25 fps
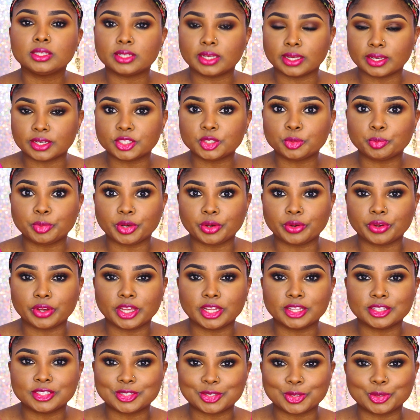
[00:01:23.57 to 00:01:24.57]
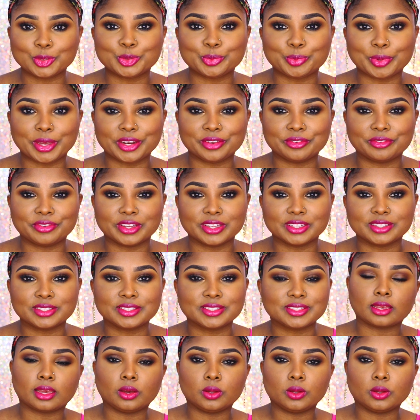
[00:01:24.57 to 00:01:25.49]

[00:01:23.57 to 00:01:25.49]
to experience those benefits.